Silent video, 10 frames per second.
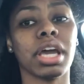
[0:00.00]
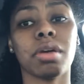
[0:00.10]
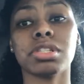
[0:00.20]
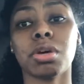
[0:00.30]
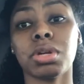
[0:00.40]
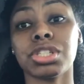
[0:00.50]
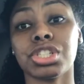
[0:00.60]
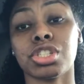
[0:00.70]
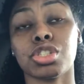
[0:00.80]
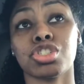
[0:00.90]
Arizona's
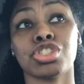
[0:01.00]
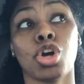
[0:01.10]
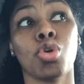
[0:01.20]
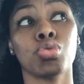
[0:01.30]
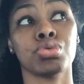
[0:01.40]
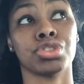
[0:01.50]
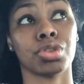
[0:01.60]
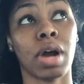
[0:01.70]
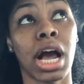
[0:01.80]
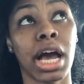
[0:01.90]
just so
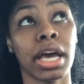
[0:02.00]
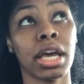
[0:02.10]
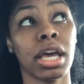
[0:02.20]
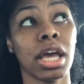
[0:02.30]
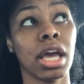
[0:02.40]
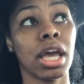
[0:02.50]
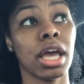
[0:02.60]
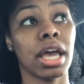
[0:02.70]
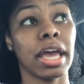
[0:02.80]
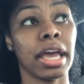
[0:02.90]
dry
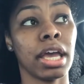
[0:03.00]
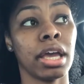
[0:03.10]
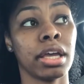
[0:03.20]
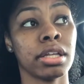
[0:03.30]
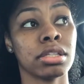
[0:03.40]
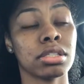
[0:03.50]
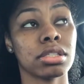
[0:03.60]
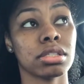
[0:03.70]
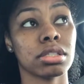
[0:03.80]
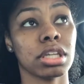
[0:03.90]
and
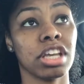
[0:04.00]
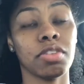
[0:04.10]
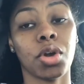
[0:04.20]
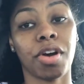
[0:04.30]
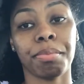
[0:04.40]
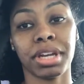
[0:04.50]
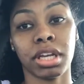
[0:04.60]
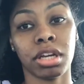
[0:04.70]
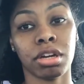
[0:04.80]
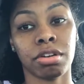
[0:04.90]
even though I've been
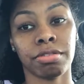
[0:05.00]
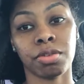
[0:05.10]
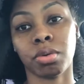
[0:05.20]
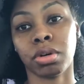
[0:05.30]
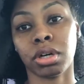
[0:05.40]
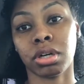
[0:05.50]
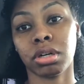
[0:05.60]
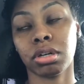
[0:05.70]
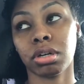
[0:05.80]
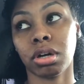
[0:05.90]
here
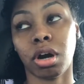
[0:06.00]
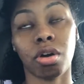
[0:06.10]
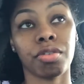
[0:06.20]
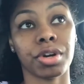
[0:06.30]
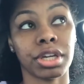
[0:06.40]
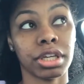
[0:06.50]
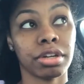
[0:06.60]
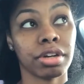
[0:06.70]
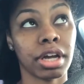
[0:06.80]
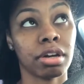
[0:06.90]
for over a
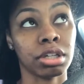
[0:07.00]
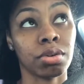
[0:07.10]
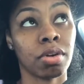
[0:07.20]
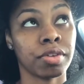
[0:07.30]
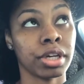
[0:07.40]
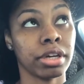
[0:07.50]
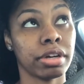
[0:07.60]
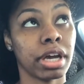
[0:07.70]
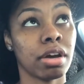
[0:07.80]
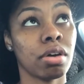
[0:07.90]
year now, a little over a
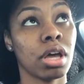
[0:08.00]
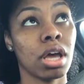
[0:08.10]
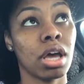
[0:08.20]
year now,